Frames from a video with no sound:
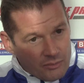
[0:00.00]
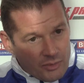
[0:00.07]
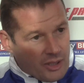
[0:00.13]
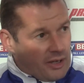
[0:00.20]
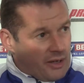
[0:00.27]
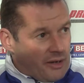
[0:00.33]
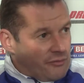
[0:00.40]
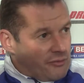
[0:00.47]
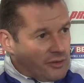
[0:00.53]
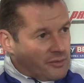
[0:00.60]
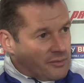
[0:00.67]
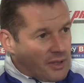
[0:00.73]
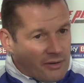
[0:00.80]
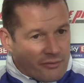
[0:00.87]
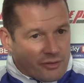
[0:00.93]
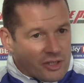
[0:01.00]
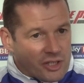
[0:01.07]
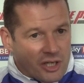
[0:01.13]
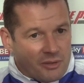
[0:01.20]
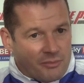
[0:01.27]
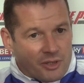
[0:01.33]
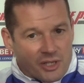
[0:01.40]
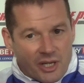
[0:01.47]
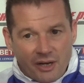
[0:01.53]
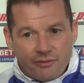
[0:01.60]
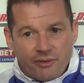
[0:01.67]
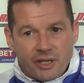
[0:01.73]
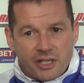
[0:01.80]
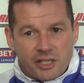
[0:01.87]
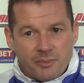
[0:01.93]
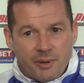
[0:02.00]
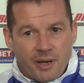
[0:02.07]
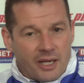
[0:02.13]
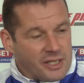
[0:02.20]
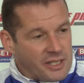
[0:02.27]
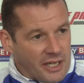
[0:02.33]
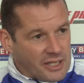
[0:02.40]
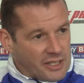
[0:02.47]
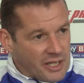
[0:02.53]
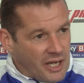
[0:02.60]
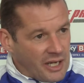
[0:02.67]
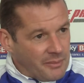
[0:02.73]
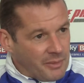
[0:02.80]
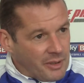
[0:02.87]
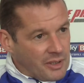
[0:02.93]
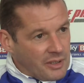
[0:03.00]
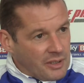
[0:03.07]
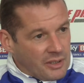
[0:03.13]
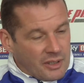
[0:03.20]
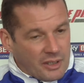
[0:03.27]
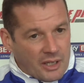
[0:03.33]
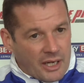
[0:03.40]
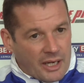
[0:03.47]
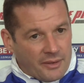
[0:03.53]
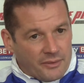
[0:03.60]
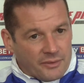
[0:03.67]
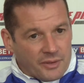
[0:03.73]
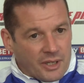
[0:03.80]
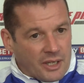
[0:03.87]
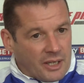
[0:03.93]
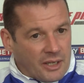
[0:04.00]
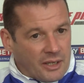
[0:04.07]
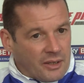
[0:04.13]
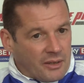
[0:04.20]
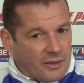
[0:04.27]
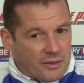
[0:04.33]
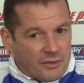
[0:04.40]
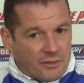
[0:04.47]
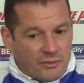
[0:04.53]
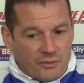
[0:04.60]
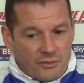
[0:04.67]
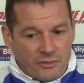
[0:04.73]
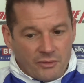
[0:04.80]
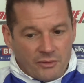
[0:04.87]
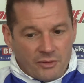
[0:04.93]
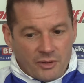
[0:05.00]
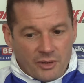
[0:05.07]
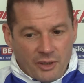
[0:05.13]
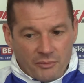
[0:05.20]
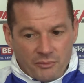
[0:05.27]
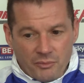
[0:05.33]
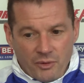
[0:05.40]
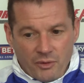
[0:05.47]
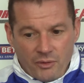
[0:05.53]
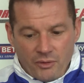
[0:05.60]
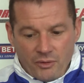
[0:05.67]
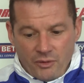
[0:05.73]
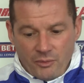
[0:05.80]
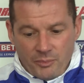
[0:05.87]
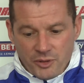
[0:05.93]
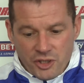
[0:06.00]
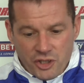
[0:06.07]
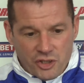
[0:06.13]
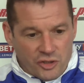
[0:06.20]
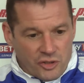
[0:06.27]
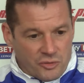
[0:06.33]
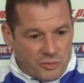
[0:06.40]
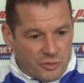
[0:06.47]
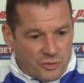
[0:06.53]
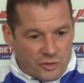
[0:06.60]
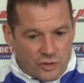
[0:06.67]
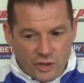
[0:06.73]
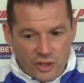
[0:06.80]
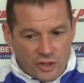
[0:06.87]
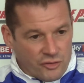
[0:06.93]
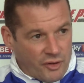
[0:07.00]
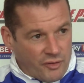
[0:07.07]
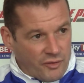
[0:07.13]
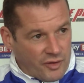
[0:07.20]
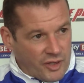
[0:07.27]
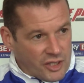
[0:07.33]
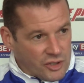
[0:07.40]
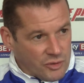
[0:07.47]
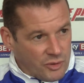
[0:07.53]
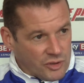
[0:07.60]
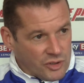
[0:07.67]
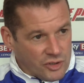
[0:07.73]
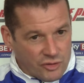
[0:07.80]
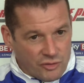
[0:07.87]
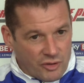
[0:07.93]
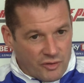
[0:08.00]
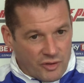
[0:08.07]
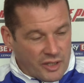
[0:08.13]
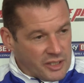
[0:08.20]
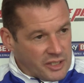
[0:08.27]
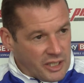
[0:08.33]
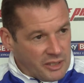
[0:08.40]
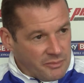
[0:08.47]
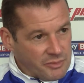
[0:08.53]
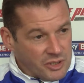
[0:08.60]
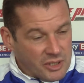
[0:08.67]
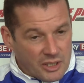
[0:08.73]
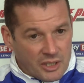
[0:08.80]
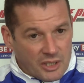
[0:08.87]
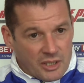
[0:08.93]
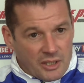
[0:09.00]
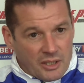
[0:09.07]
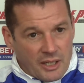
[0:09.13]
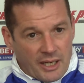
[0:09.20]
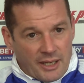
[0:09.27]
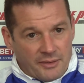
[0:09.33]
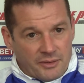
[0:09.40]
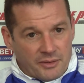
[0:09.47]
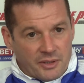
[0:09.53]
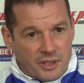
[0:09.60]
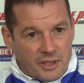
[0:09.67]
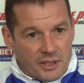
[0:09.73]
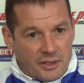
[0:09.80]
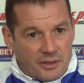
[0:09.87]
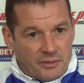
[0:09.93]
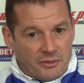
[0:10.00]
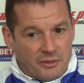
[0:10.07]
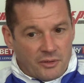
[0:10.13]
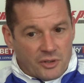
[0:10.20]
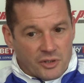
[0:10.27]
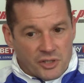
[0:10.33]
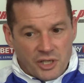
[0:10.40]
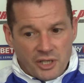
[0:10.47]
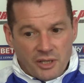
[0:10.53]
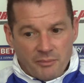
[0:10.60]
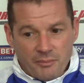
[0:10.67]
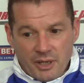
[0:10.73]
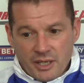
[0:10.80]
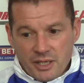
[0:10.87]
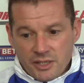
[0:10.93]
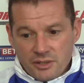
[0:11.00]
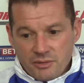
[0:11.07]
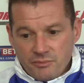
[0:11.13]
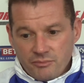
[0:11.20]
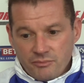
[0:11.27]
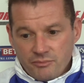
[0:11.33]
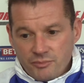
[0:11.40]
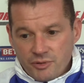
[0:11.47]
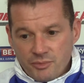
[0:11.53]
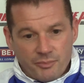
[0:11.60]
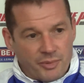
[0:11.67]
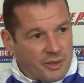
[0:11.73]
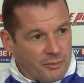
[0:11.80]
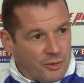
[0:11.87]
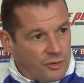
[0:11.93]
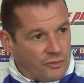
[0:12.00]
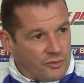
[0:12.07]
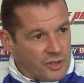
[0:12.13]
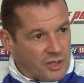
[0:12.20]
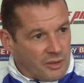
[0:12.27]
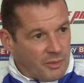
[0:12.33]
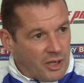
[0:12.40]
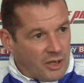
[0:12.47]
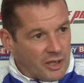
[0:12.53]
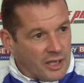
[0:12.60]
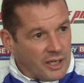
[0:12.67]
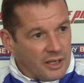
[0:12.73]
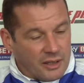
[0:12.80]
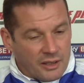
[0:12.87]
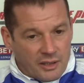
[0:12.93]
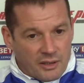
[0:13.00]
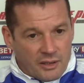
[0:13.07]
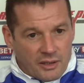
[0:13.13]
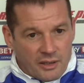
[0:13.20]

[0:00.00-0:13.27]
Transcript: Well, every team is getting ready to play its next game, and you know, oppositions will try and strengthen their squads and strengthen their teams, and you can see them making some big moves in the market.